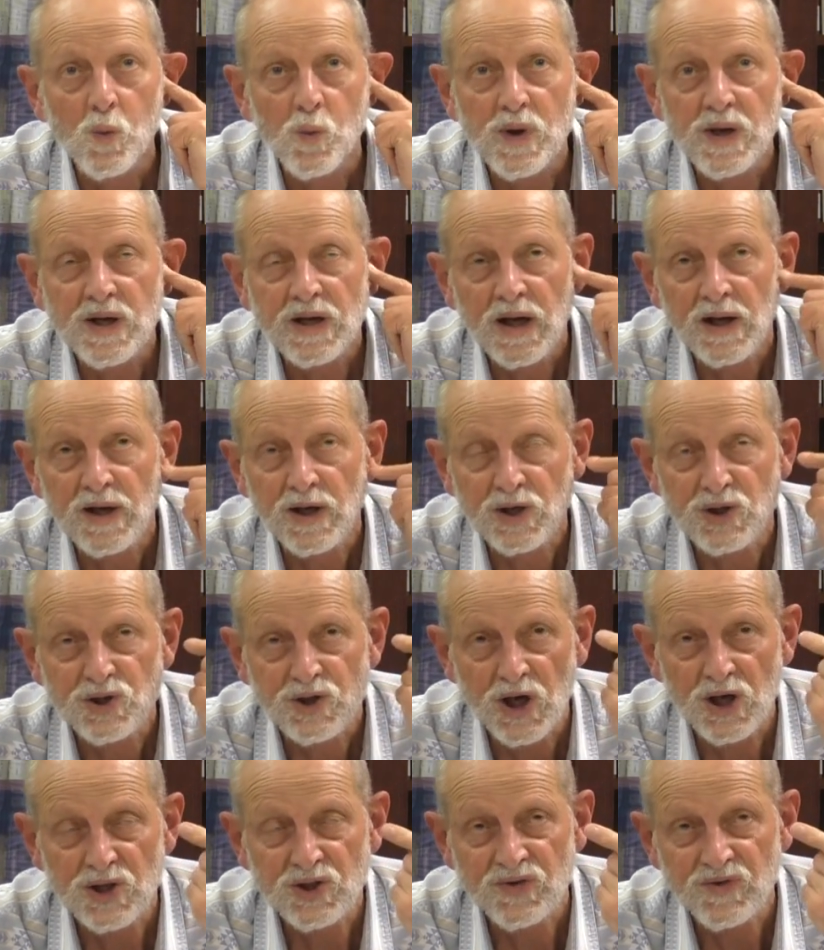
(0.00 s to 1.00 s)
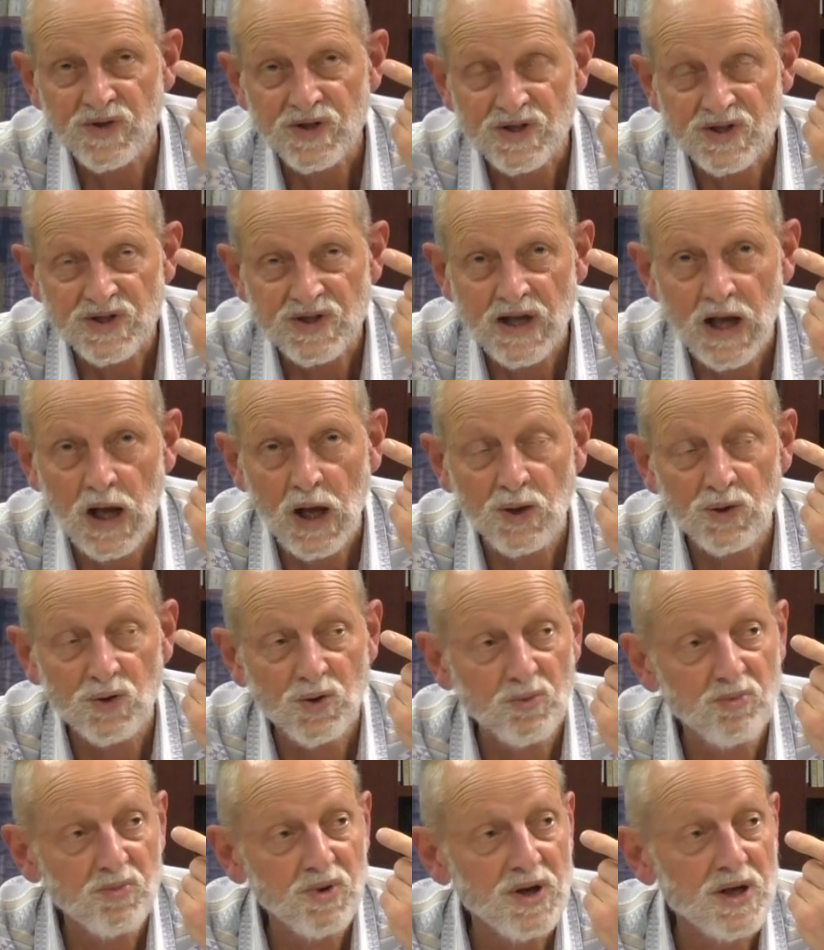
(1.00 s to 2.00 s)
we can adjudge this
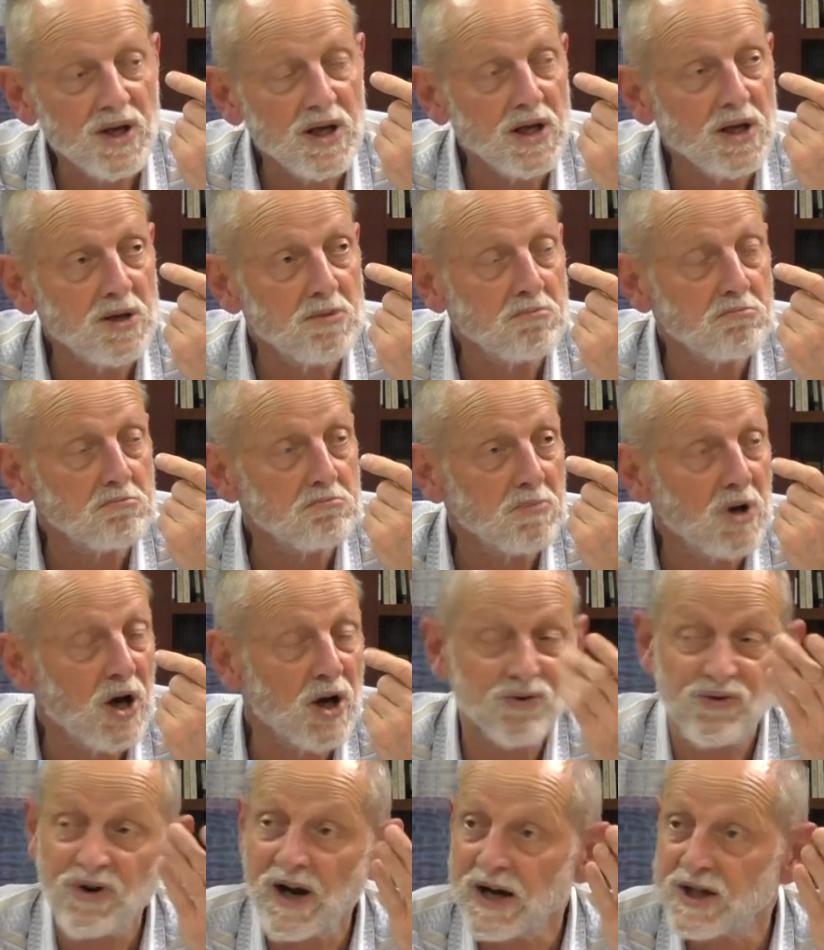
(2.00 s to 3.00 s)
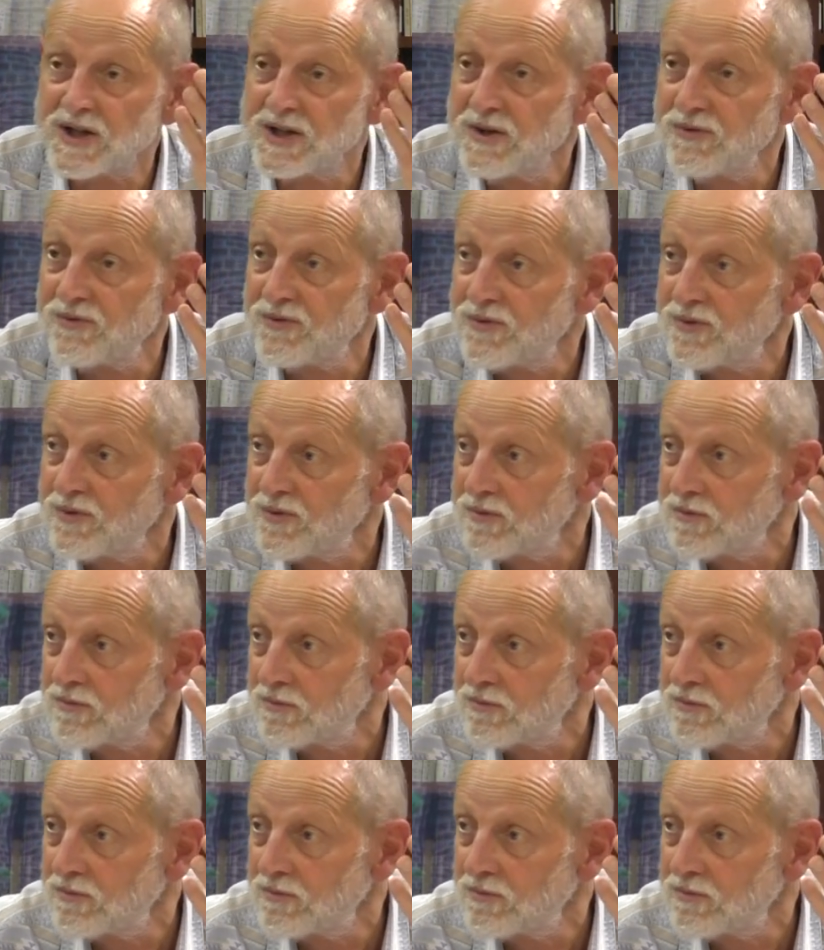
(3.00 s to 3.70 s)
sound to be attractive,